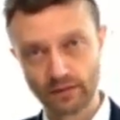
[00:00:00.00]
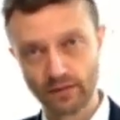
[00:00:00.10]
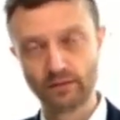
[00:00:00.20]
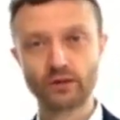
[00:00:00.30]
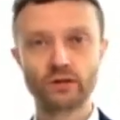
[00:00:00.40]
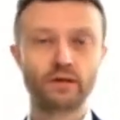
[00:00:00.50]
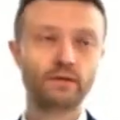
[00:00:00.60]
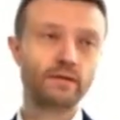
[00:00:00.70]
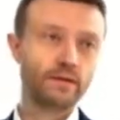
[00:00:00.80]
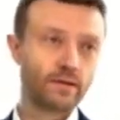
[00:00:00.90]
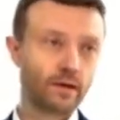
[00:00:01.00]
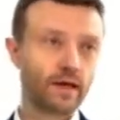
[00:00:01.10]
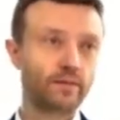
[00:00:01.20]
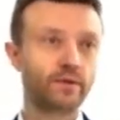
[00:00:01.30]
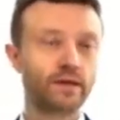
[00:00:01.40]
In Russia, the
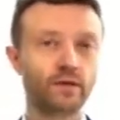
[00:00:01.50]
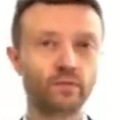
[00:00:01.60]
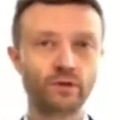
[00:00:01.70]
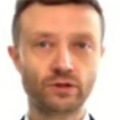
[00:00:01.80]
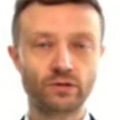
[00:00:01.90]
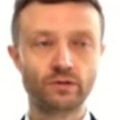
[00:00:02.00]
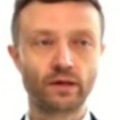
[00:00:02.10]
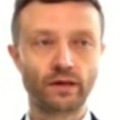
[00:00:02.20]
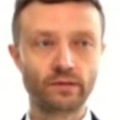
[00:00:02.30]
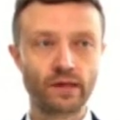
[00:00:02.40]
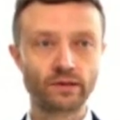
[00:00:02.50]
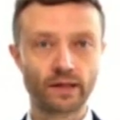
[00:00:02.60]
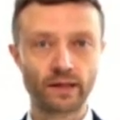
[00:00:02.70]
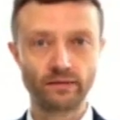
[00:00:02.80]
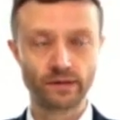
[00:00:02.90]
company which carries out
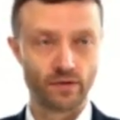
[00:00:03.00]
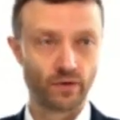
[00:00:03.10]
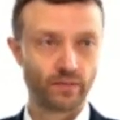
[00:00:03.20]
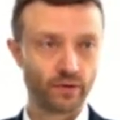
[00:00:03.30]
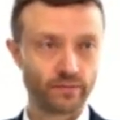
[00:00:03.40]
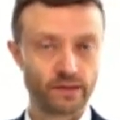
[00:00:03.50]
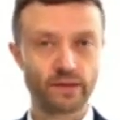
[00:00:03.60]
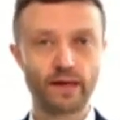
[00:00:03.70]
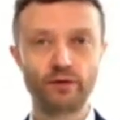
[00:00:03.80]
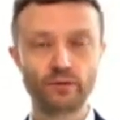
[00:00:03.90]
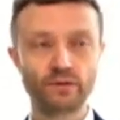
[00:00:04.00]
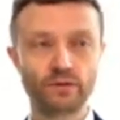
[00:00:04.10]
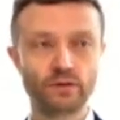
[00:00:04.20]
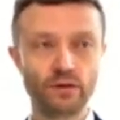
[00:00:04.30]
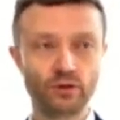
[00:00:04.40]
activities through a permanent
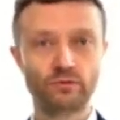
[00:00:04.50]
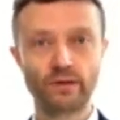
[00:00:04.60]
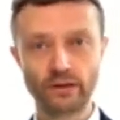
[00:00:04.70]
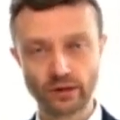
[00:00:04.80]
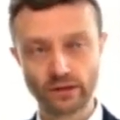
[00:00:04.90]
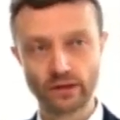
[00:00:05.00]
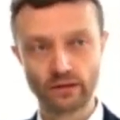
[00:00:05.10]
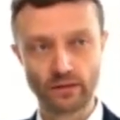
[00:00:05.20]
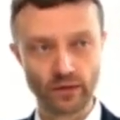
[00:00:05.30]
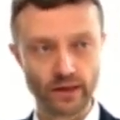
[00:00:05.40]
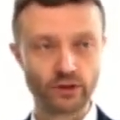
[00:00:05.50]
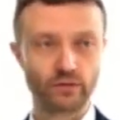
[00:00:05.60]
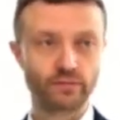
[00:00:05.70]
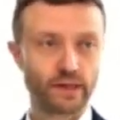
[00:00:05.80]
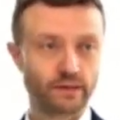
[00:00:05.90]
establishment should register a branch
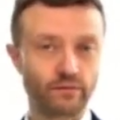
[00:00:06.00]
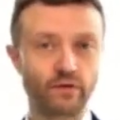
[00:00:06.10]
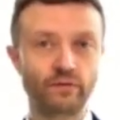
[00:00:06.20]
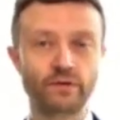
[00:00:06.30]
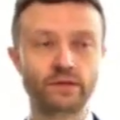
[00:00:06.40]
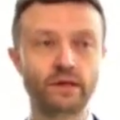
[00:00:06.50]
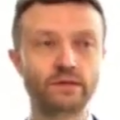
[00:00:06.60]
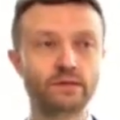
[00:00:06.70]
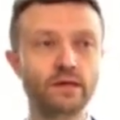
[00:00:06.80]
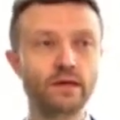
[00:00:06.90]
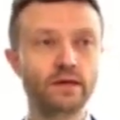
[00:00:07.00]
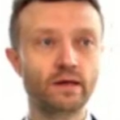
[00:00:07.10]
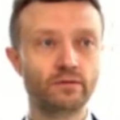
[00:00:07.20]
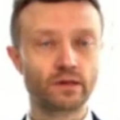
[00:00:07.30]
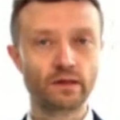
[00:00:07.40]
representative office and
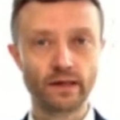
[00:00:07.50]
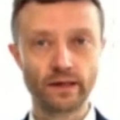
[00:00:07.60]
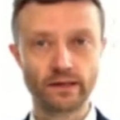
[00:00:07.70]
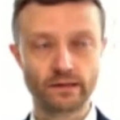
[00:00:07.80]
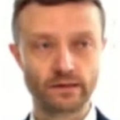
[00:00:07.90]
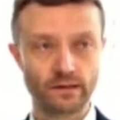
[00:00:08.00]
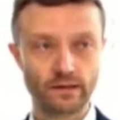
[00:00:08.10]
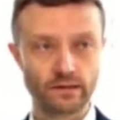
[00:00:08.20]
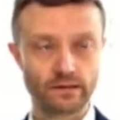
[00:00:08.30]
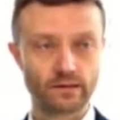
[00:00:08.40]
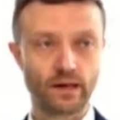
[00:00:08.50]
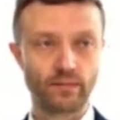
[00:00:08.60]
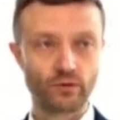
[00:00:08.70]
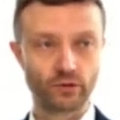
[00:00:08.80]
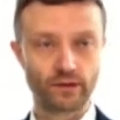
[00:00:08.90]
recognize its
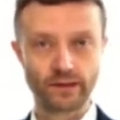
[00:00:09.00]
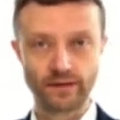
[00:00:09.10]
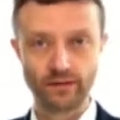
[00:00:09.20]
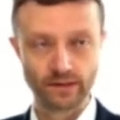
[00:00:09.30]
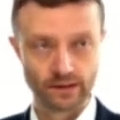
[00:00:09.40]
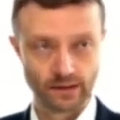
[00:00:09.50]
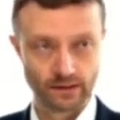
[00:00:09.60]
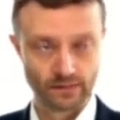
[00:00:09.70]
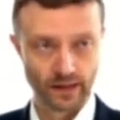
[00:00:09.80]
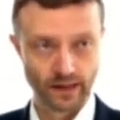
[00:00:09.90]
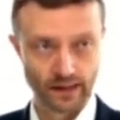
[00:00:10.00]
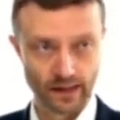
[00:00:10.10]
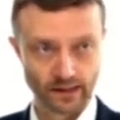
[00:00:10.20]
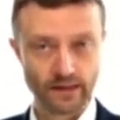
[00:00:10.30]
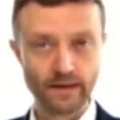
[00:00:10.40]
commercial activities and pay
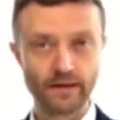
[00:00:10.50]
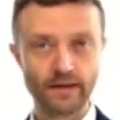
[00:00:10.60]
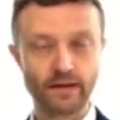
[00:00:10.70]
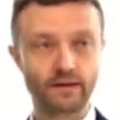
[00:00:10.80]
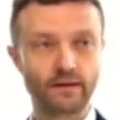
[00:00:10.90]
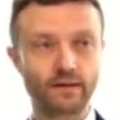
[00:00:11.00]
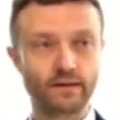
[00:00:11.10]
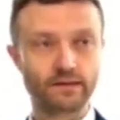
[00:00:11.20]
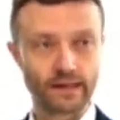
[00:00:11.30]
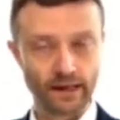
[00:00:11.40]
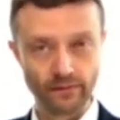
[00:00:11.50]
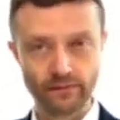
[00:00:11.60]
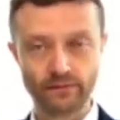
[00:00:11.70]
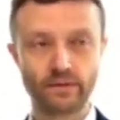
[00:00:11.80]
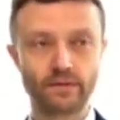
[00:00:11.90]
tax
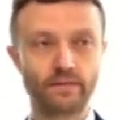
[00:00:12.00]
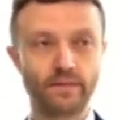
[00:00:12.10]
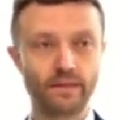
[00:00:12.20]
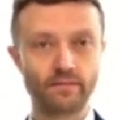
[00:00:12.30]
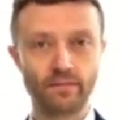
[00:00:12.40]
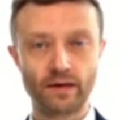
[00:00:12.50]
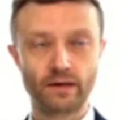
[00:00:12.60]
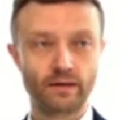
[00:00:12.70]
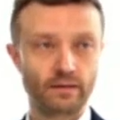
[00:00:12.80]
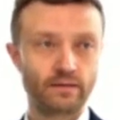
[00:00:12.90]
itself by